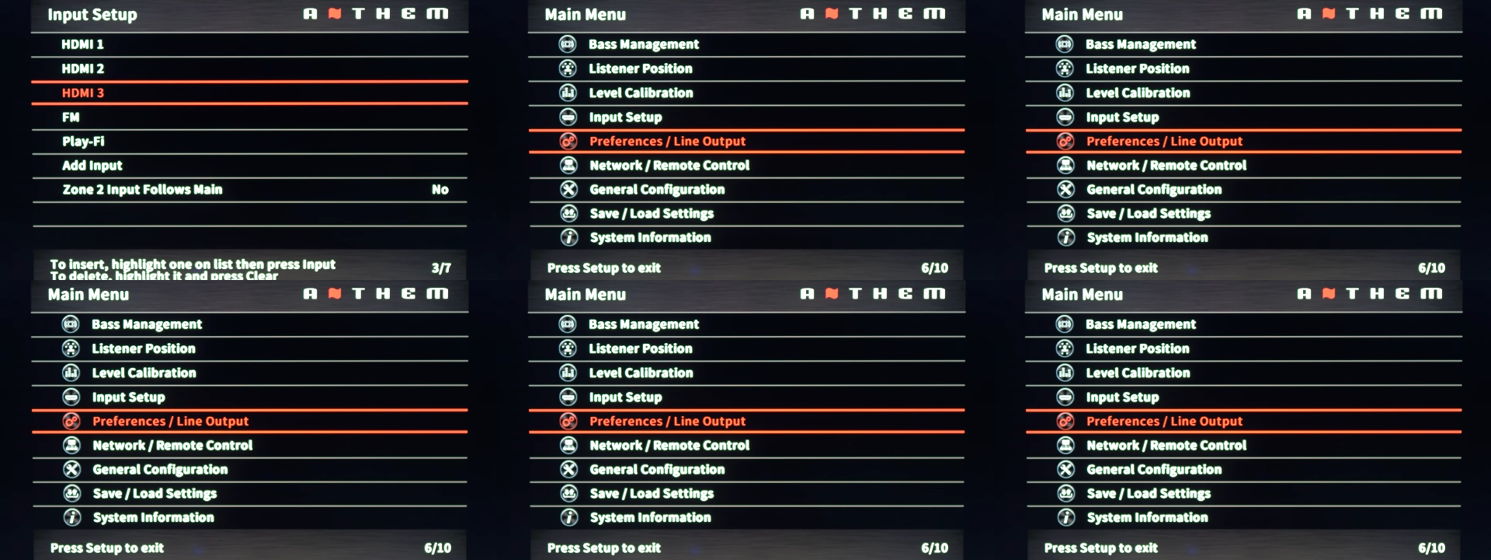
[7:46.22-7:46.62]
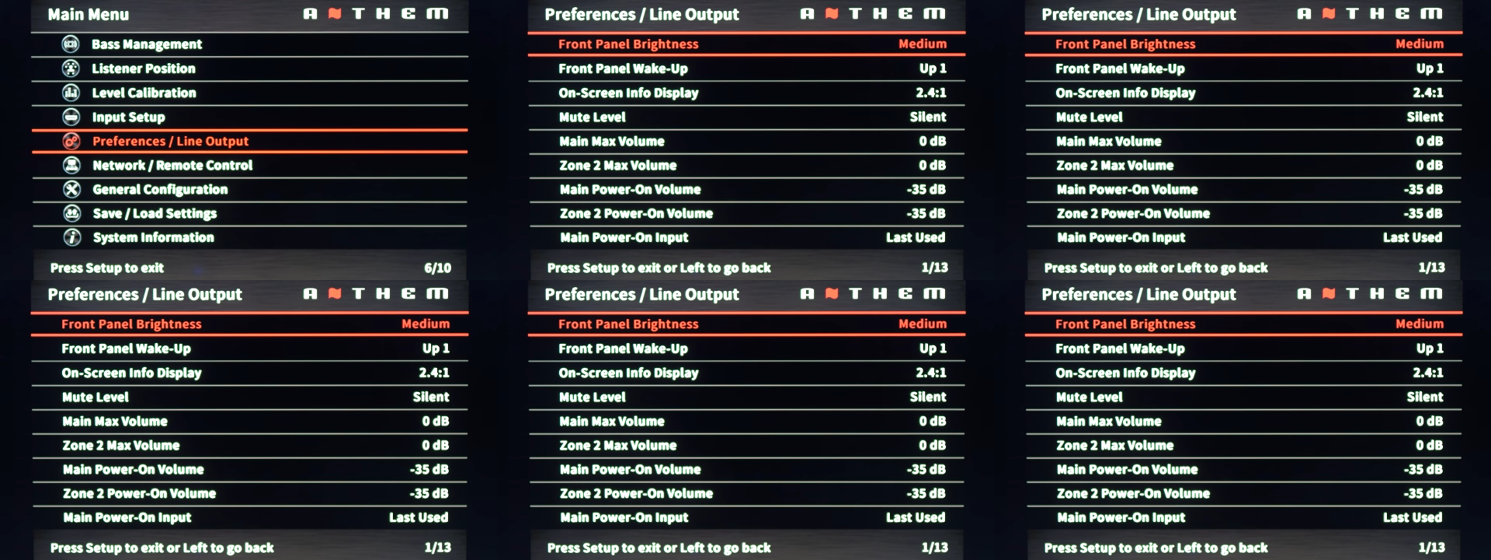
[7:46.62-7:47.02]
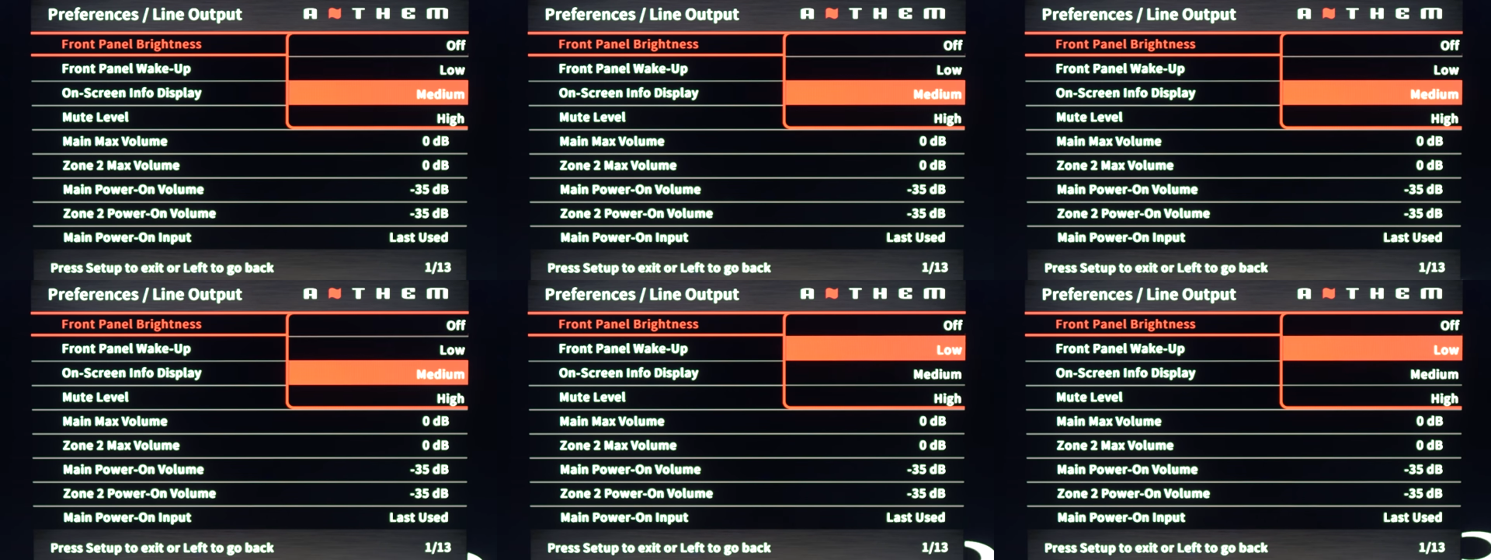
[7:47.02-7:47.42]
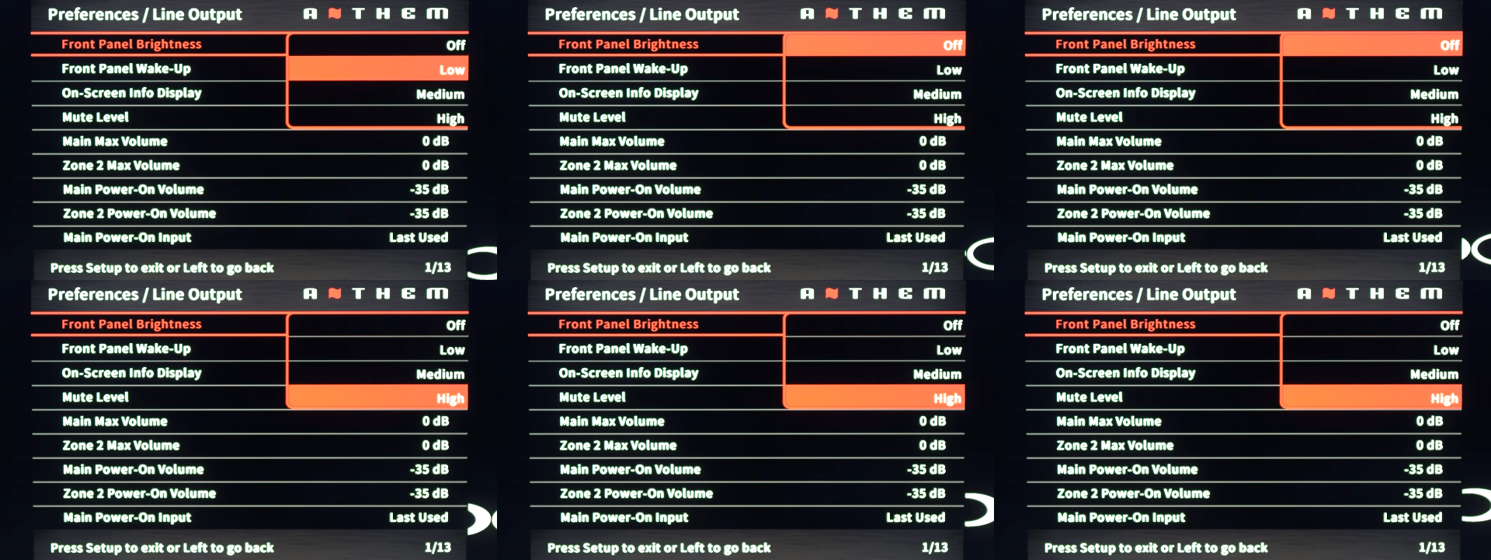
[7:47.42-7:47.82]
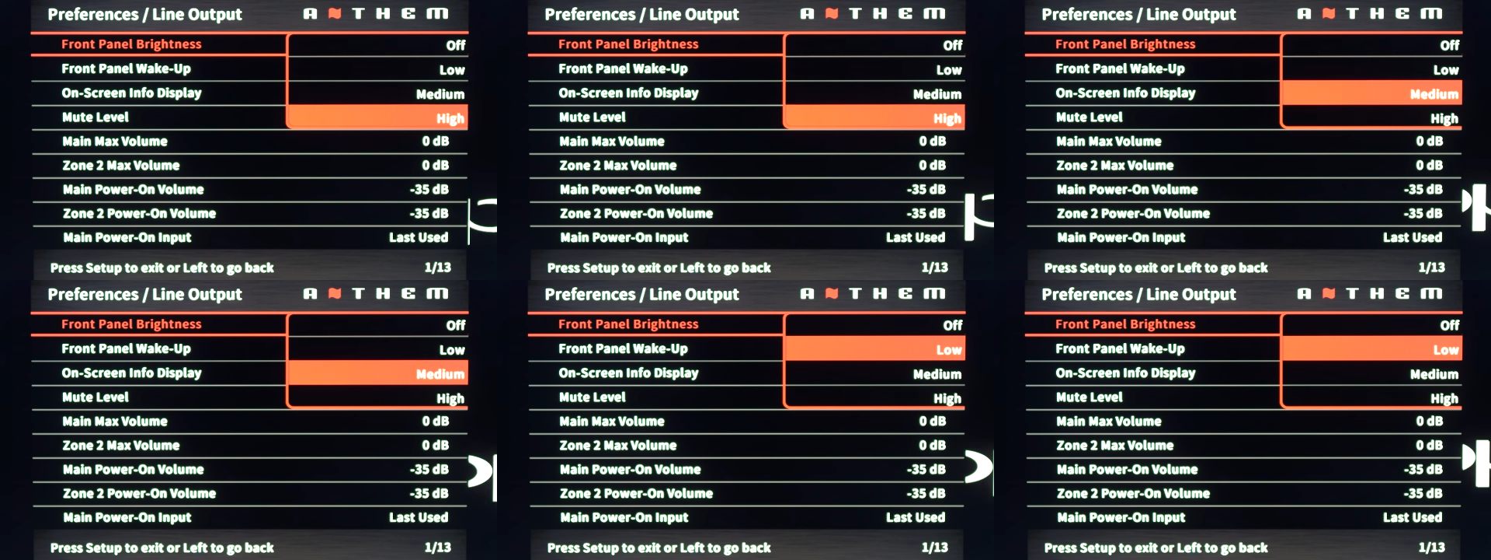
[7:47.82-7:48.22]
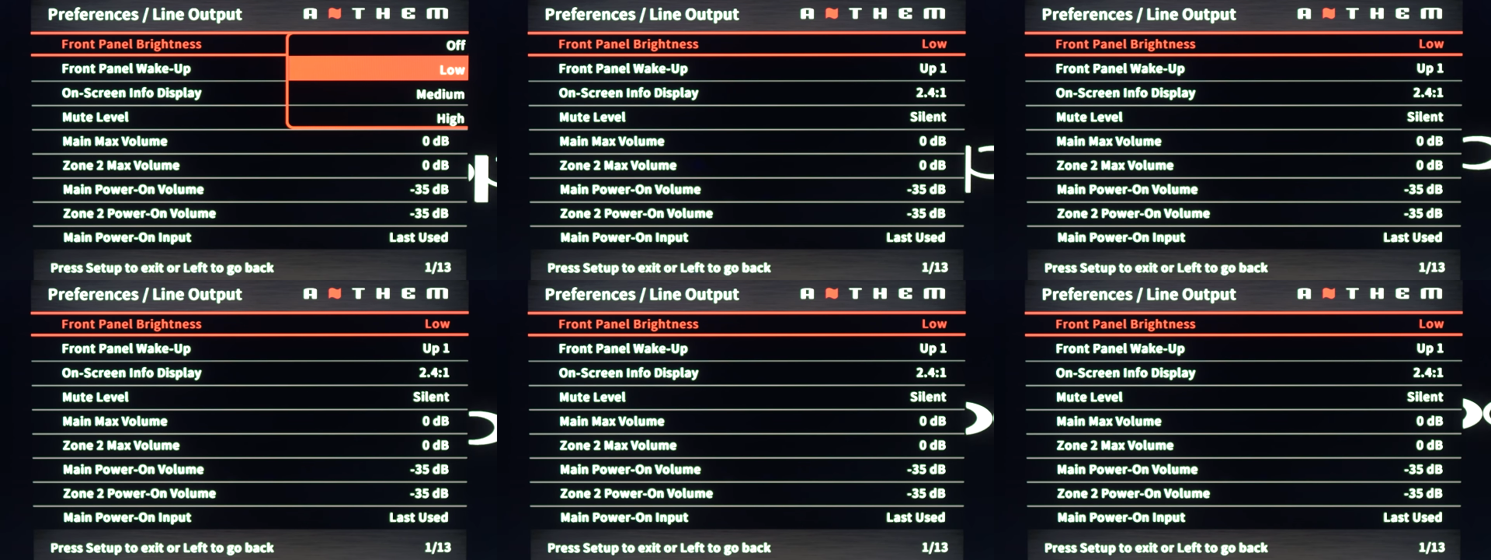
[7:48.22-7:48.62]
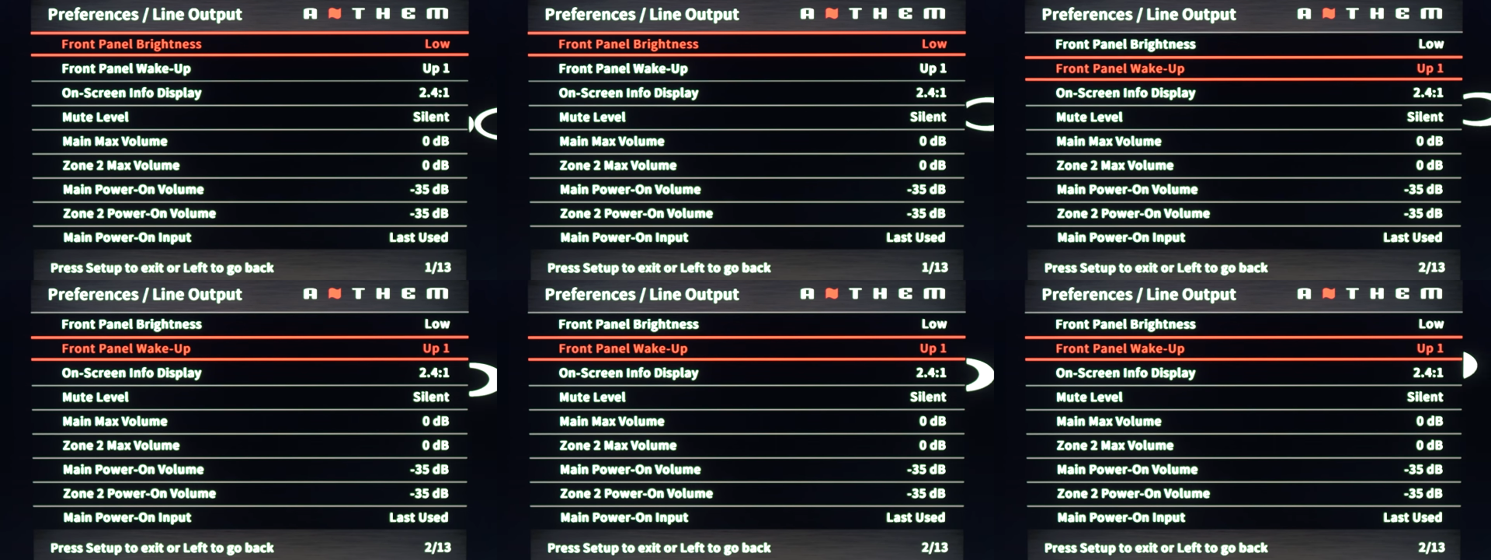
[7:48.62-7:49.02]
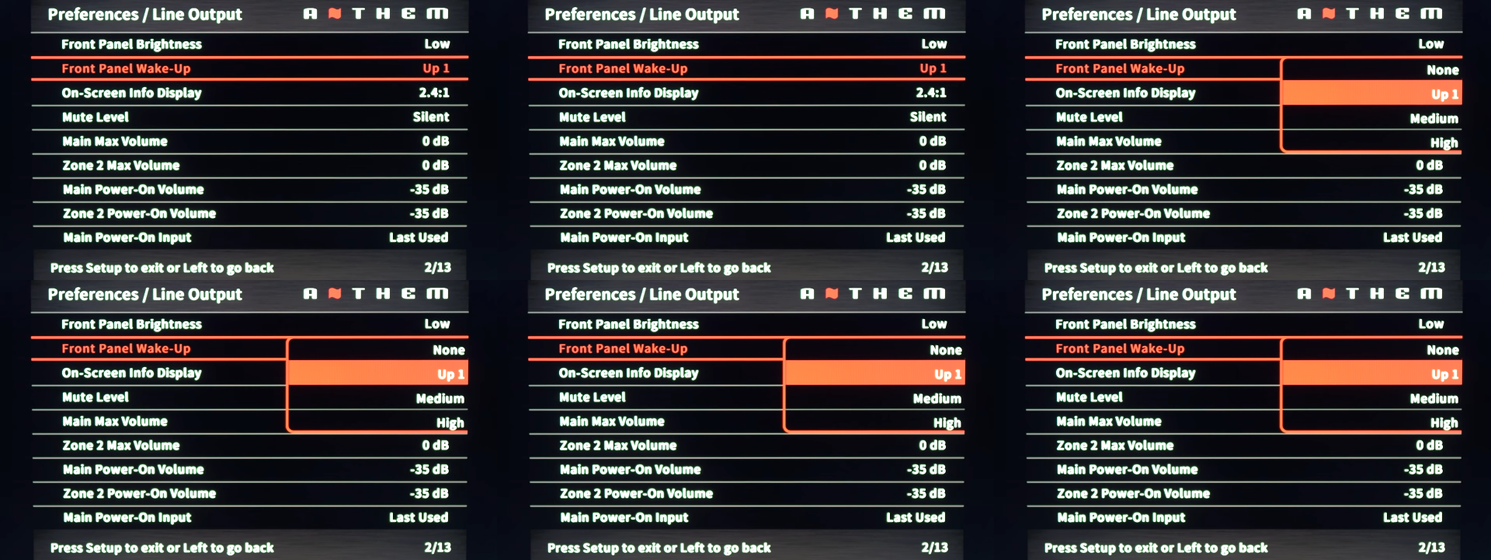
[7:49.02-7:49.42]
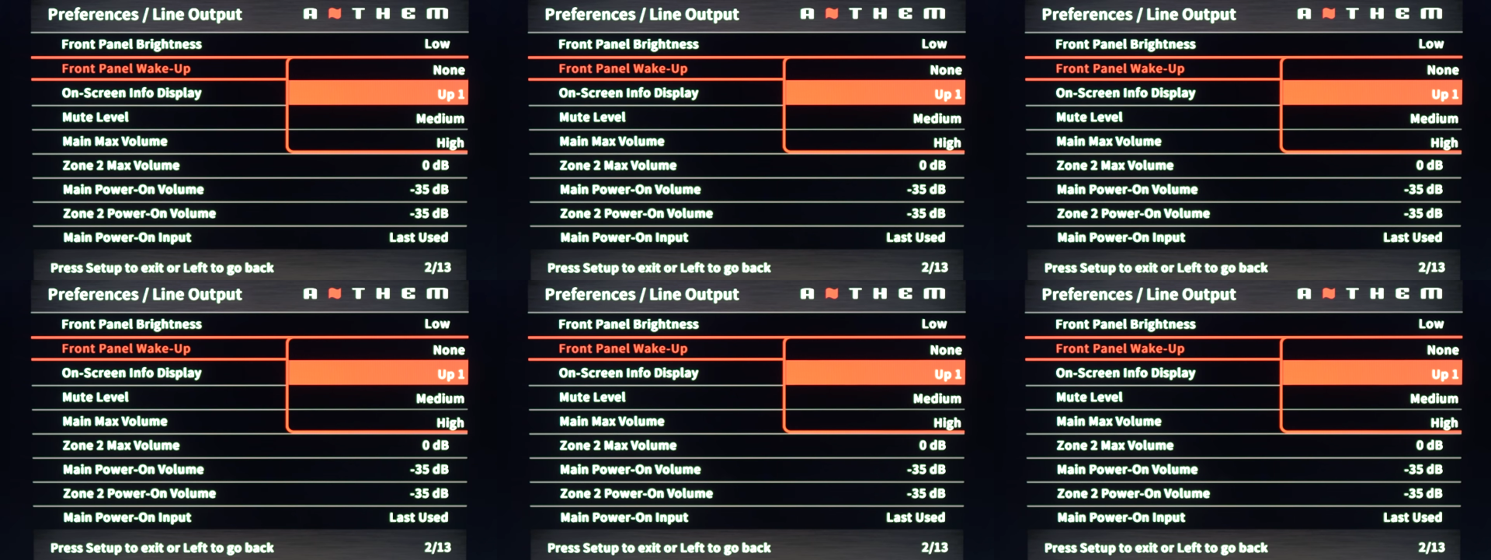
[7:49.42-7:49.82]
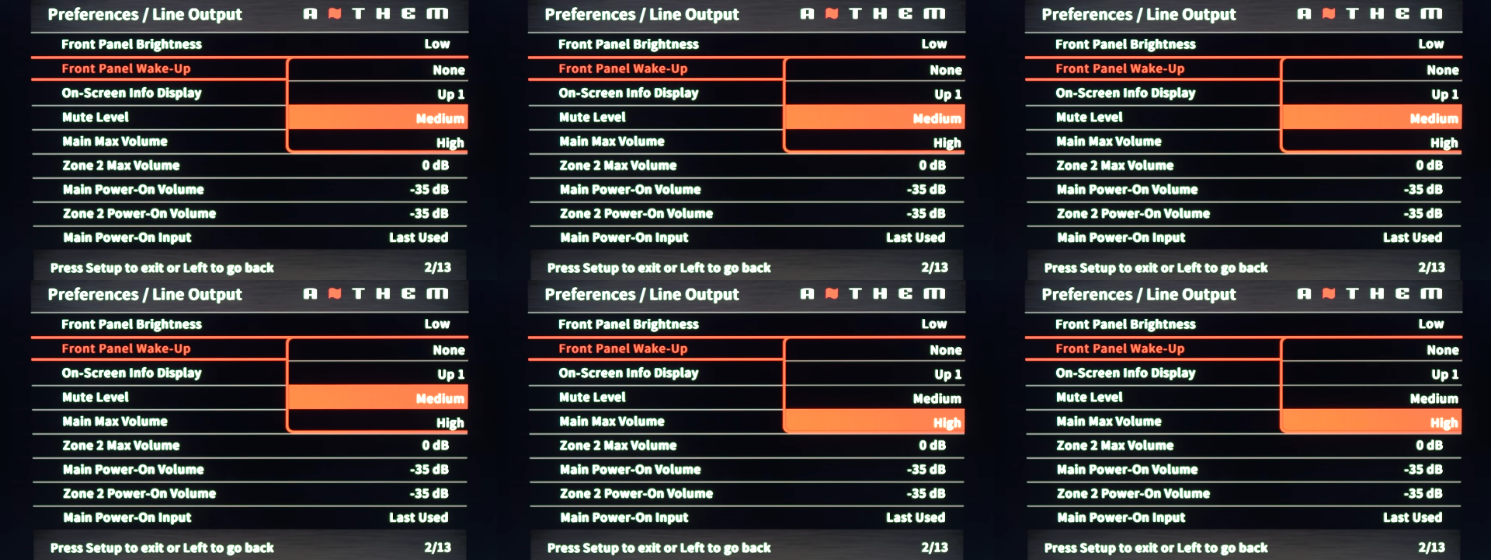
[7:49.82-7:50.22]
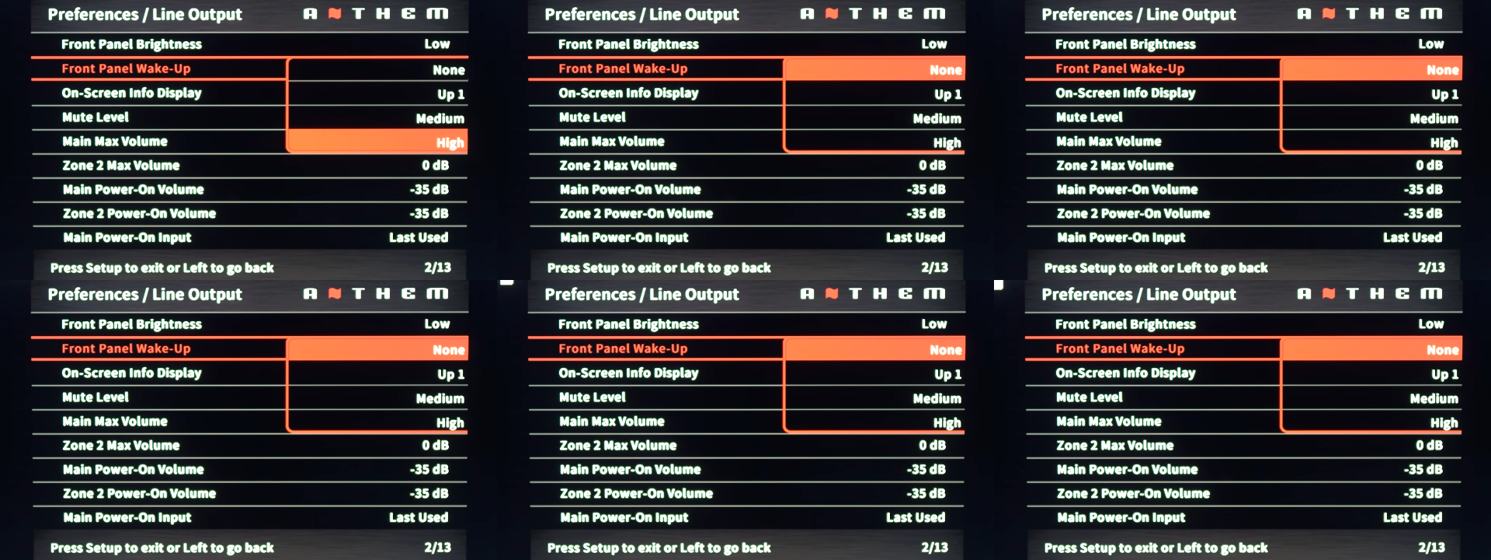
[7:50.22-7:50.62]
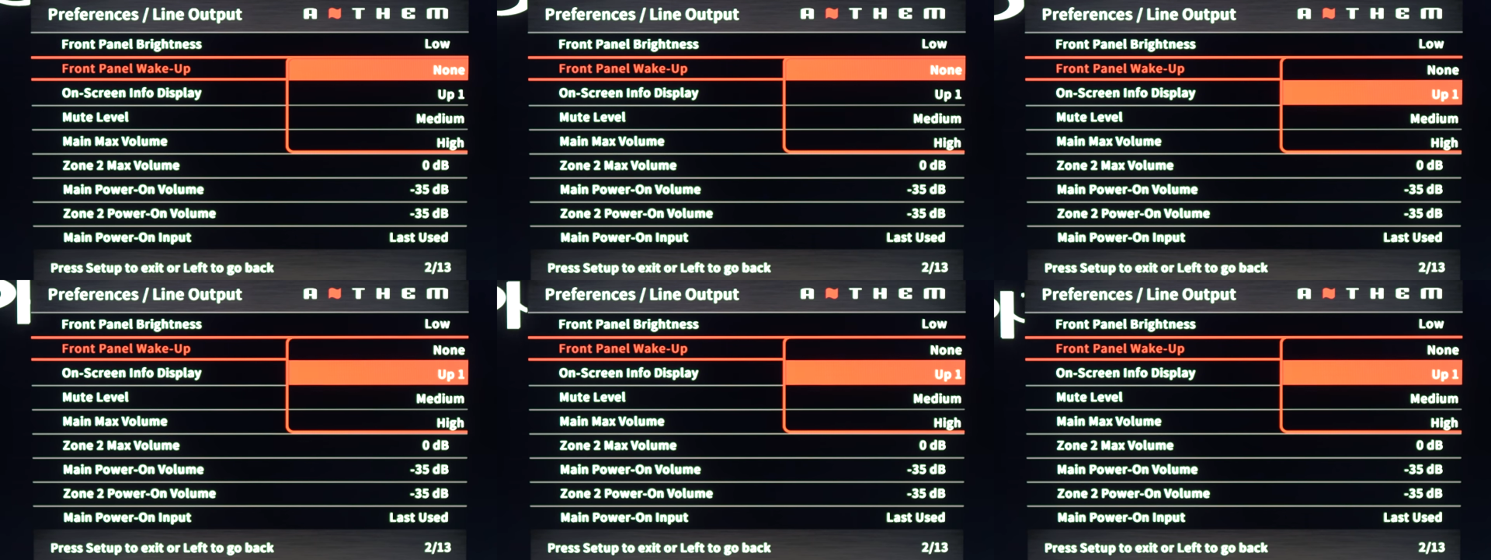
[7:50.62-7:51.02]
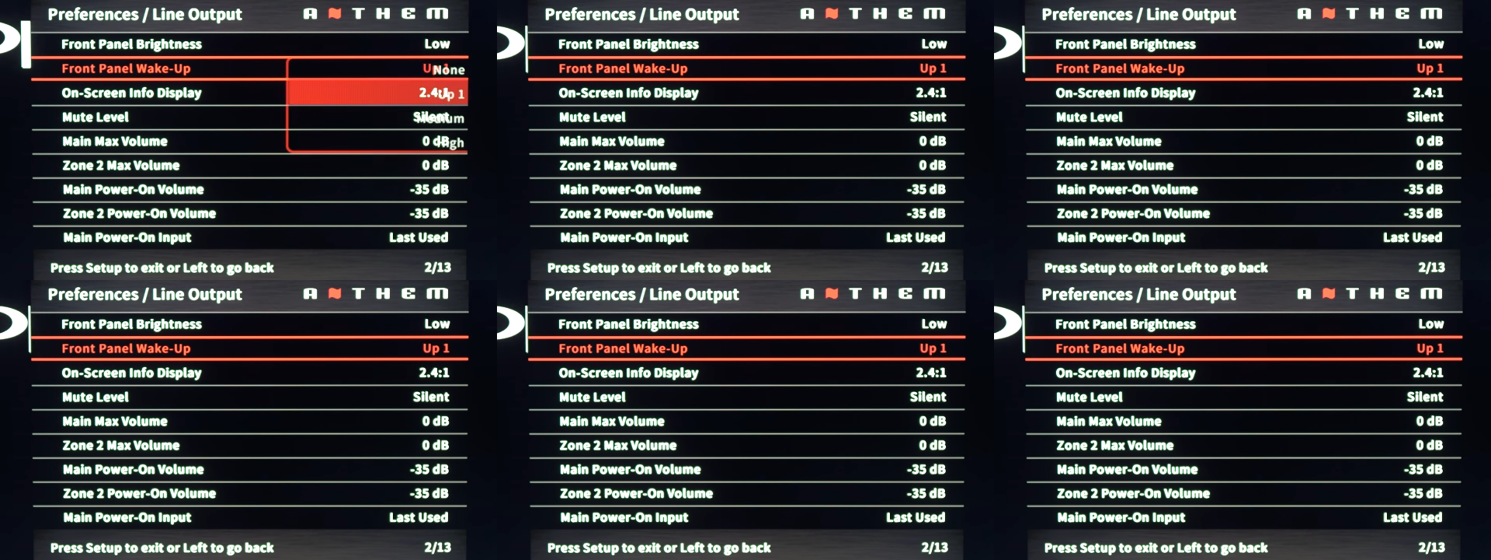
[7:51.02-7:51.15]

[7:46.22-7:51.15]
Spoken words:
[unreadable: no face in view]